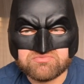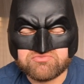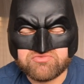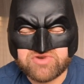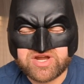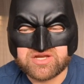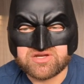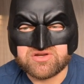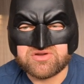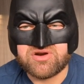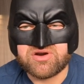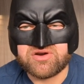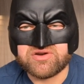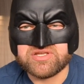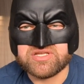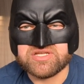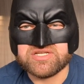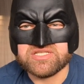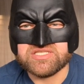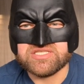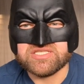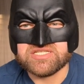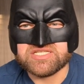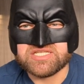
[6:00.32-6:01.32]
Red
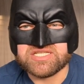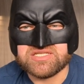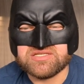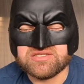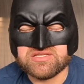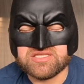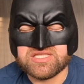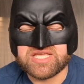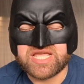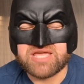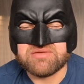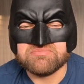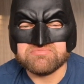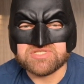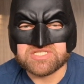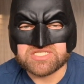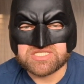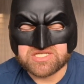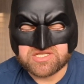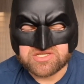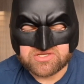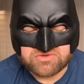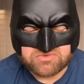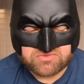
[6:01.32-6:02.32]
Guardian in the
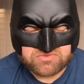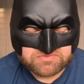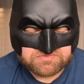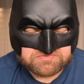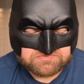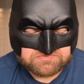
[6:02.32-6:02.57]
MCU.